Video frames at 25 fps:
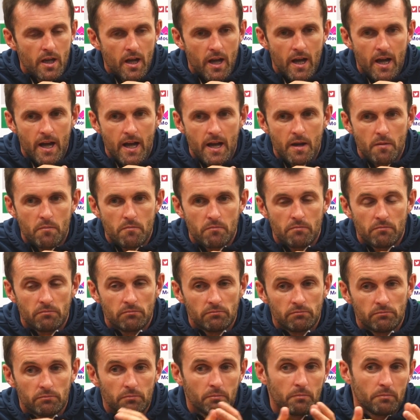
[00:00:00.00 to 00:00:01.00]

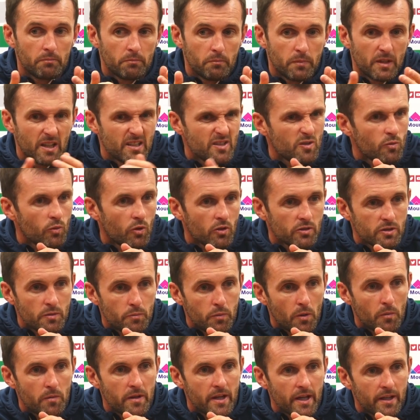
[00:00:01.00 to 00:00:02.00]
But as it was, it
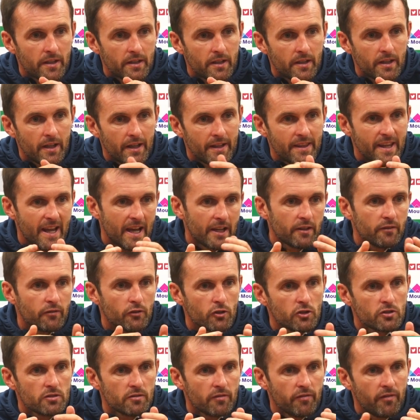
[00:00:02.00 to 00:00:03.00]
probably had the
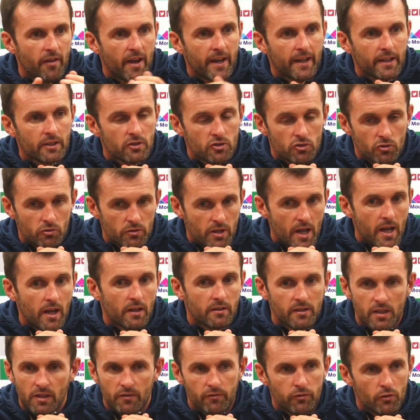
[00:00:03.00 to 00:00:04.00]
adverse effect. So yeah, I
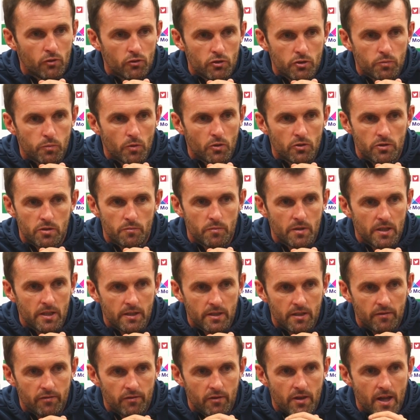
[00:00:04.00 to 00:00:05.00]
take full
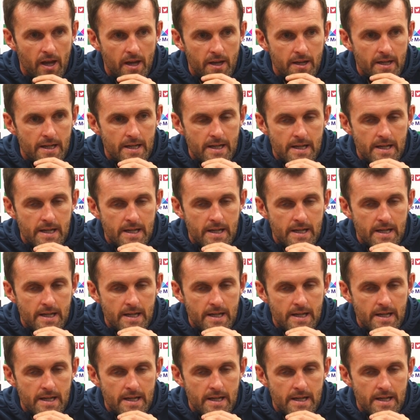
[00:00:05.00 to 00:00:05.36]
responsibility for that.